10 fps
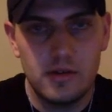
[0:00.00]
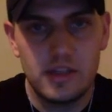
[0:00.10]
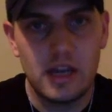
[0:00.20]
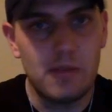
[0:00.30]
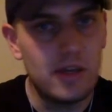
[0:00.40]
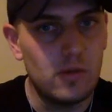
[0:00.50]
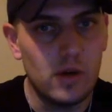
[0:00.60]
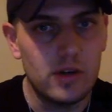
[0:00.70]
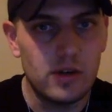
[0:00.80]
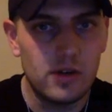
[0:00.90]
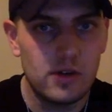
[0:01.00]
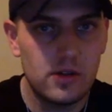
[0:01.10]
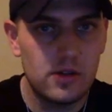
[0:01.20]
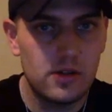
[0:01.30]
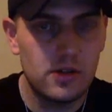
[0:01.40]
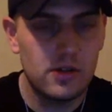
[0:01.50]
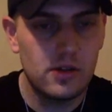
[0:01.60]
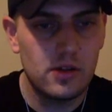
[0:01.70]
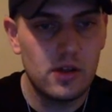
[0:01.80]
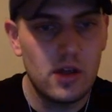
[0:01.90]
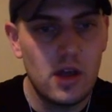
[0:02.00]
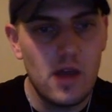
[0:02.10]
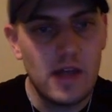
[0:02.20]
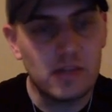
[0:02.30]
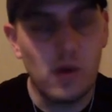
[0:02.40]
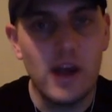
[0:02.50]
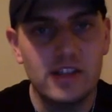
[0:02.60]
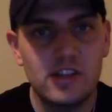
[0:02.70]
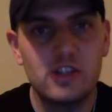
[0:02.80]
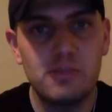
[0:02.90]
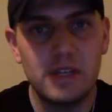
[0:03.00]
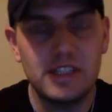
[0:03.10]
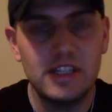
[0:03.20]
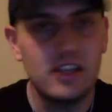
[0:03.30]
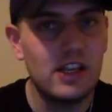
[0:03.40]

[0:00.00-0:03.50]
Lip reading: It's got to make you wonder. That's why it's such a big deal.